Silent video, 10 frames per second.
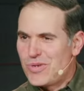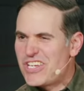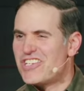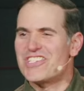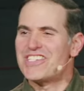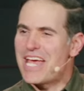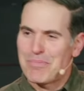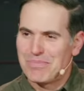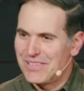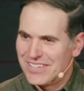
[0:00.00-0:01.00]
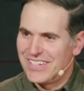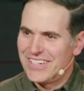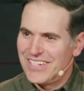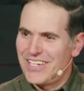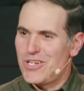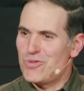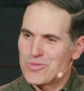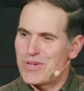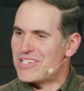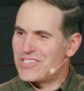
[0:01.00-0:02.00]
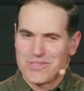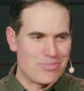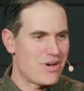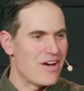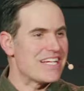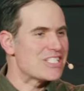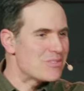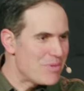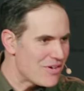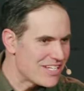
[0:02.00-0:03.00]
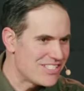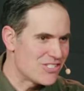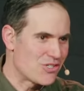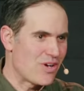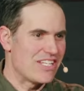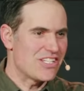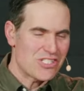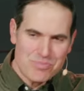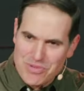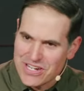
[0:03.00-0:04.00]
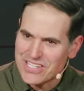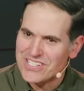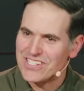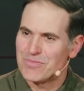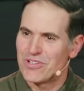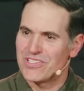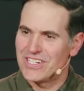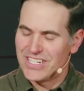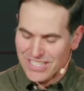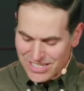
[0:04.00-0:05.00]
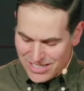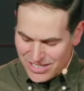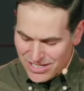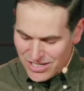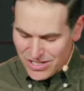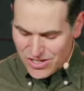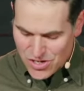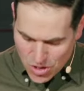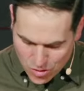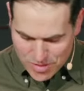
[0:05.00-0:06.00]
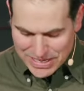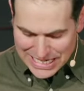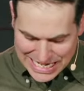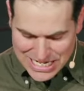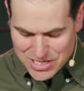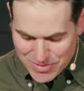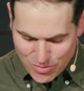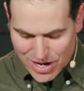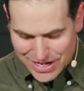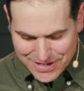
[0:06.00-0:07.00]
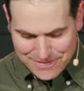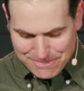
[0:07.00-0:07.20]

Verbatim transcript: we can just step into his presence in prayer, experience his grace, experience his mercy, know him in an intimate way.